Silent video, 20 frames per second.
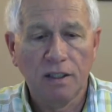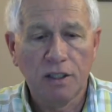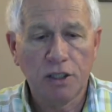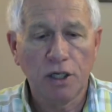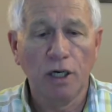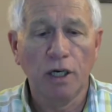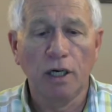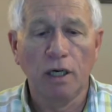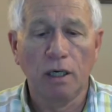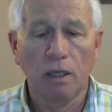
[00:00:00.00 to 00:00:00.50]

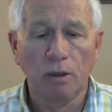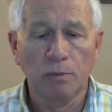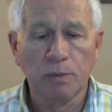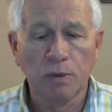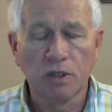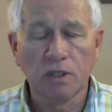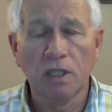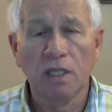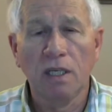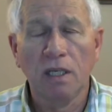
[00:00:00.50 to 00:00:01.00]

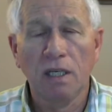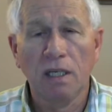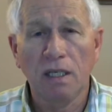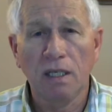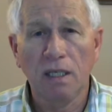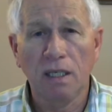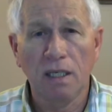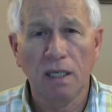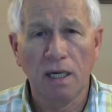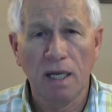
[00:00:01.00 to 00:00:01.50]
terms
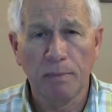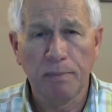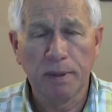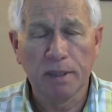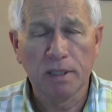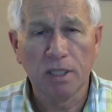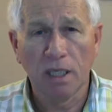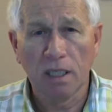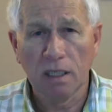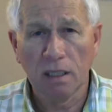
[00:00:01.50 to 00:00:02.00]
in a
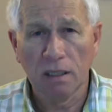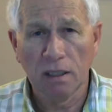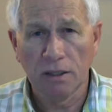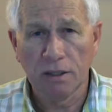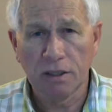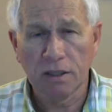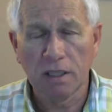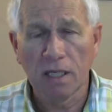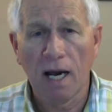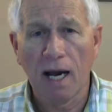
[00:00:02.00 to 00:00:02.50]
particular
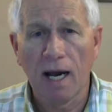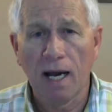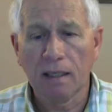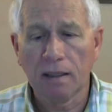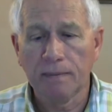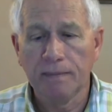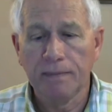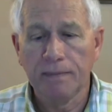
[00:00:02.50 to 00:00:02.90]
stock.